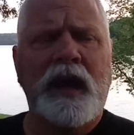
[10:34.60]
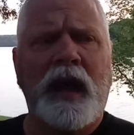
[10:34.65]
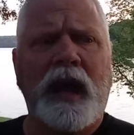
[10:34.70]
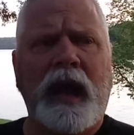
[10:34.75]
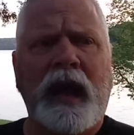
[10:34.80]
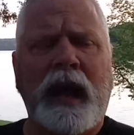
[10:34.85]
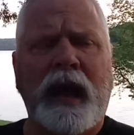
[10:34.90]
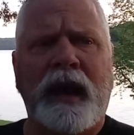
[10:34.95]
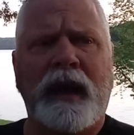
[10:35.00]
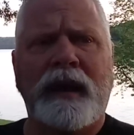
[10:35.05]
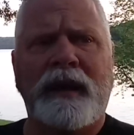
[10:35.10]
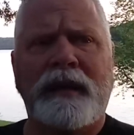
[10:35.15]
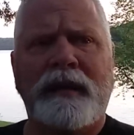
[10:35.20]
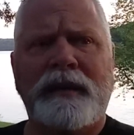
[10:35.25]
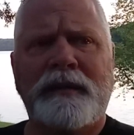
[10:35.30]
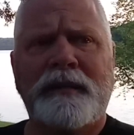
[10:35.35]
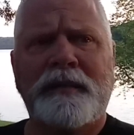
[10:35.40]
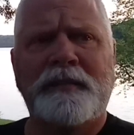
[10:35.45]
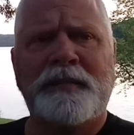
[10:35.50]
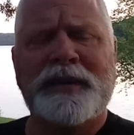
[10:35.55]
And
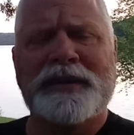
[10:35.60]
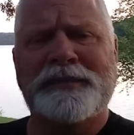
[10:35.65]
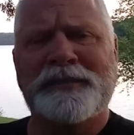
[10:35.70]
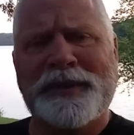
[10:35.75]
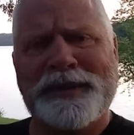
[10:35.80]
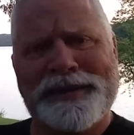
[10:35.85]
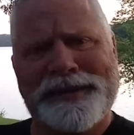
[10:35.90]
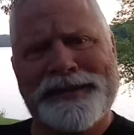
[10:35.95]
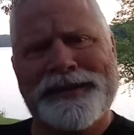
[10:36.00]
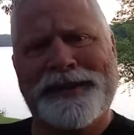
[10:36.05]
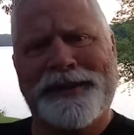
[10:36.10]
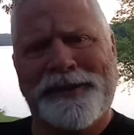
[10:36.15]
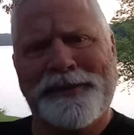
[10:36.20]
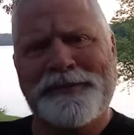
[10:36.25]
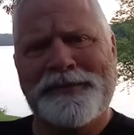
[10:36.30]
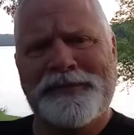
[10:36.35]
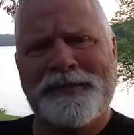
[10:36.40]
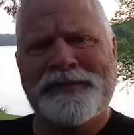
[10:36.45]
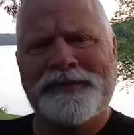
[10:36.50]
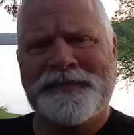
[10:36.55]
but you know,
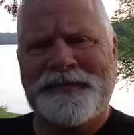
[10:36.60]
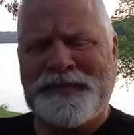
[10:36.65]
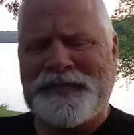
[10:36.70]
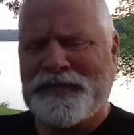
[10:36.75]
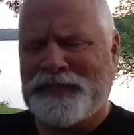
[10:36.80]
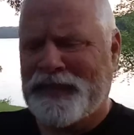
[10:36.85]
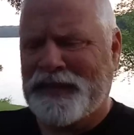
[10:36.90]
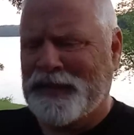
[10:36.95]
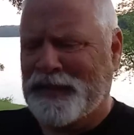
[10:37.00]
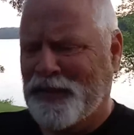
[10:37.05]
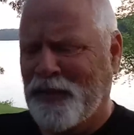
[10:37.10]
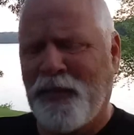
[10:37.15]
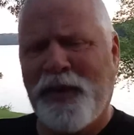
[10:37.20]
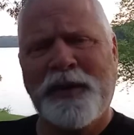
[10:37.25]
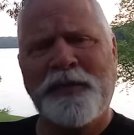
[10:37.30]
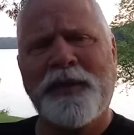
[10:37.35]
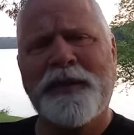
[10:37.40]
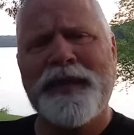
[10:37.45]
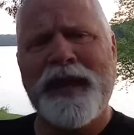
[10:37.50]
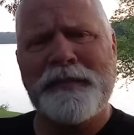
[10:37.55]
the
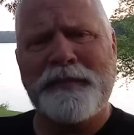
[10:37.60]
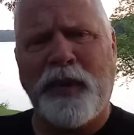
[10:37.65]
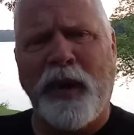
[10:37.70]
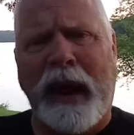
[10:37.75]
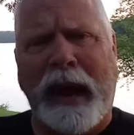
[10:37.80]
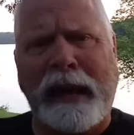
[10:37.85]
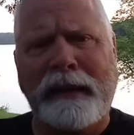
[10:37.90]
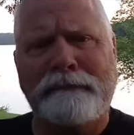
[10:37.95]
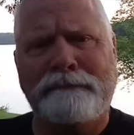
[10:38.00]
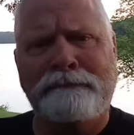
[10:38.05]
one where they pray,